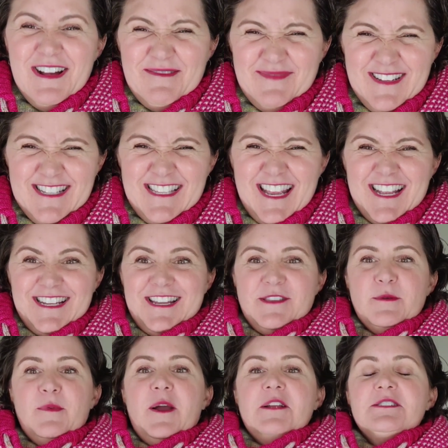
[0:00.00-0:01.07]
going to take
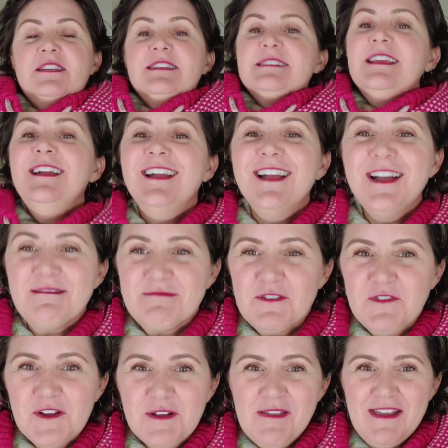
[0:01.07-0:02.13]
another project. I'm going
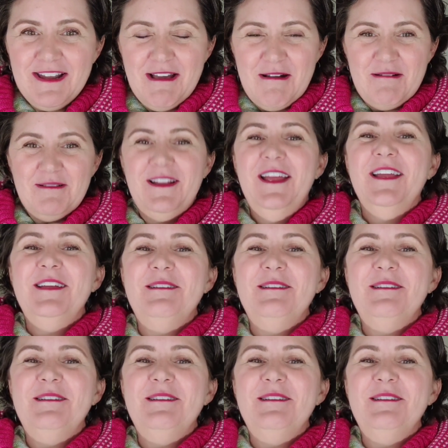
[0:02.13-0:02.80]
to figure that out